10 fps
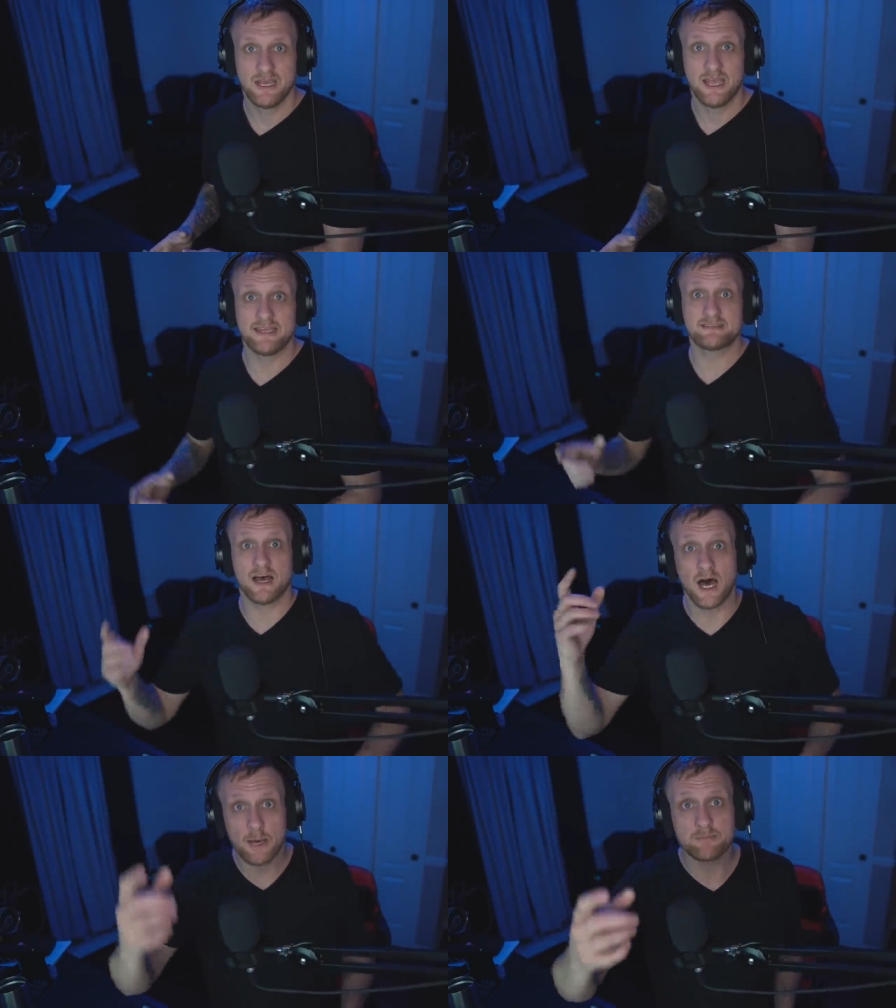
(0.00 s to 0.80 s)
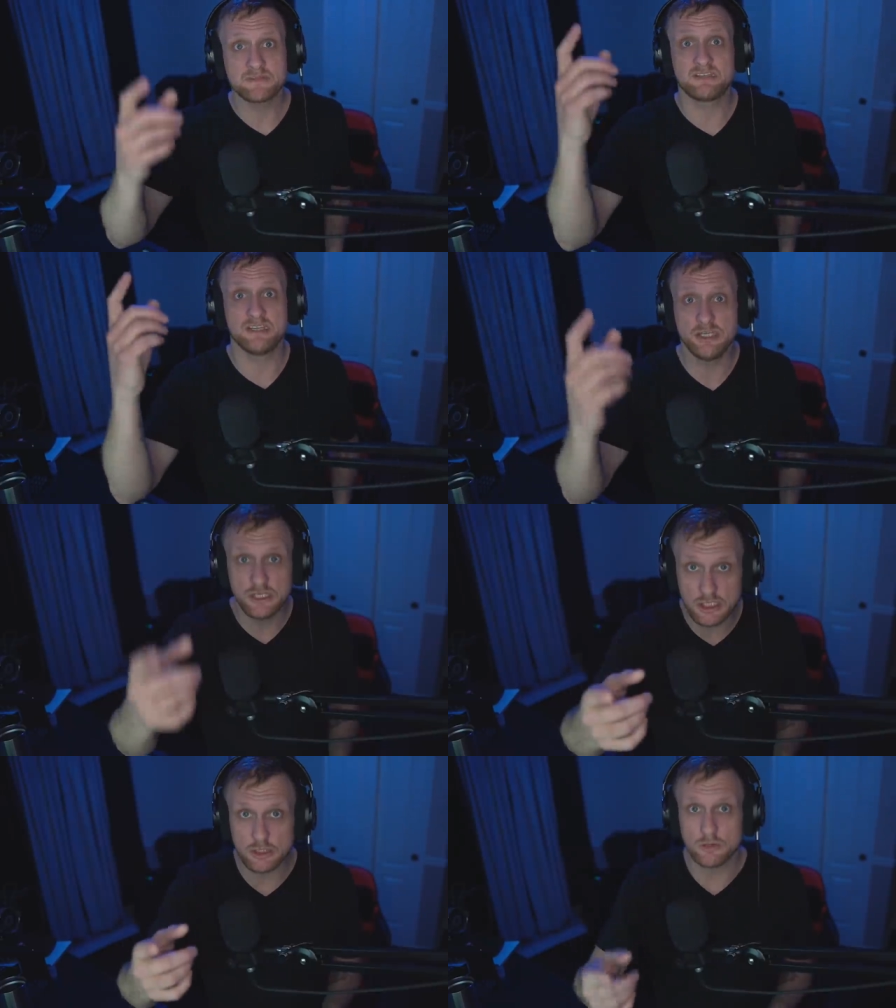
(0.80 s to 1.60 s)
It's up to
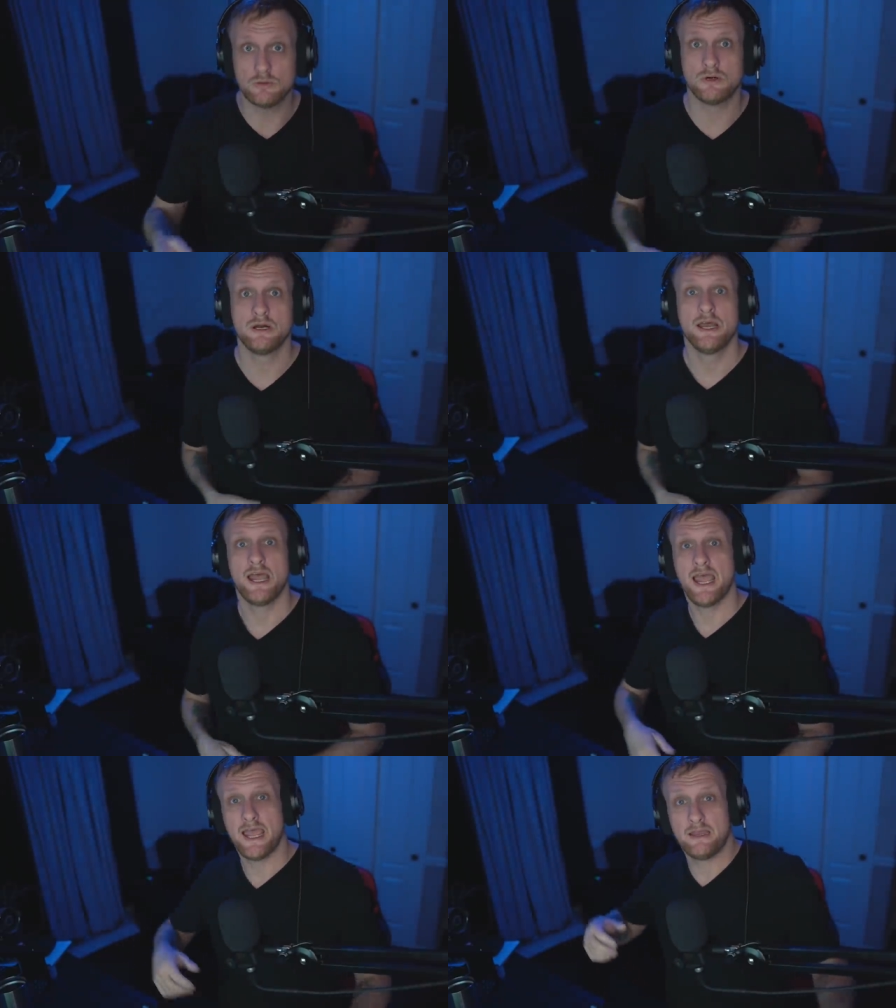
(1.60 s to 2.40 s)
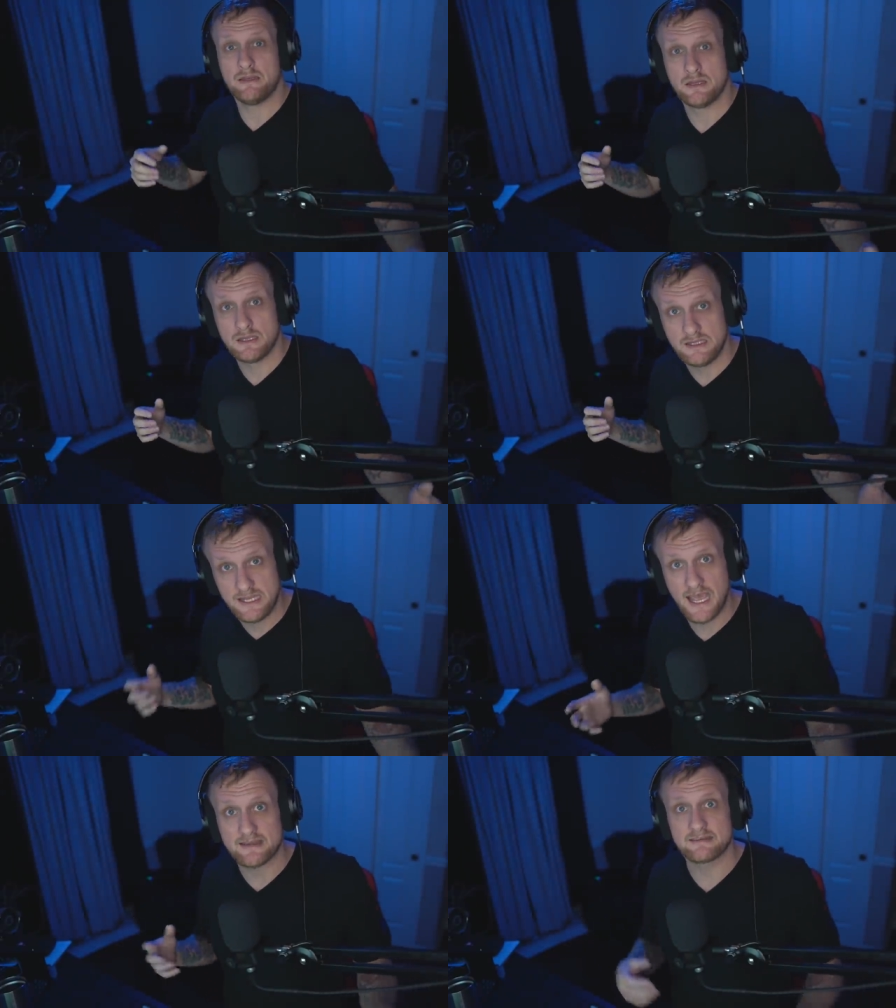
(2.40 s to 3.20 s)
you, and
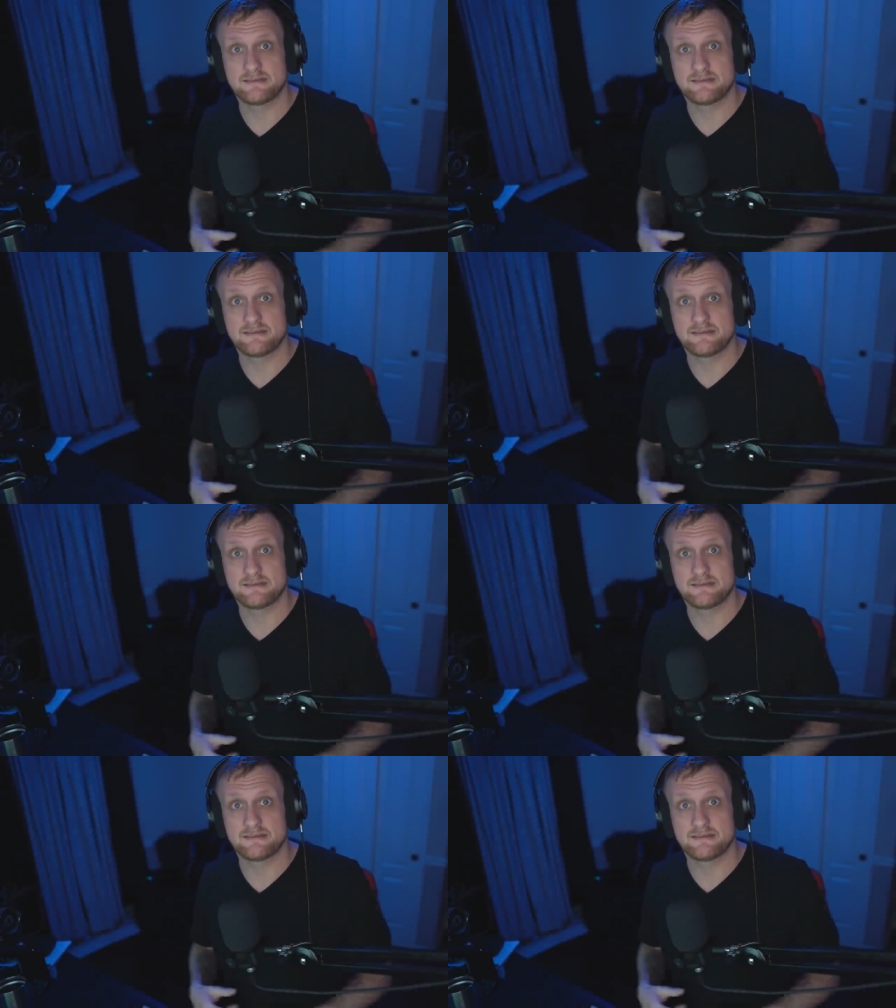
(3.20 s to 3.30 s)
yes,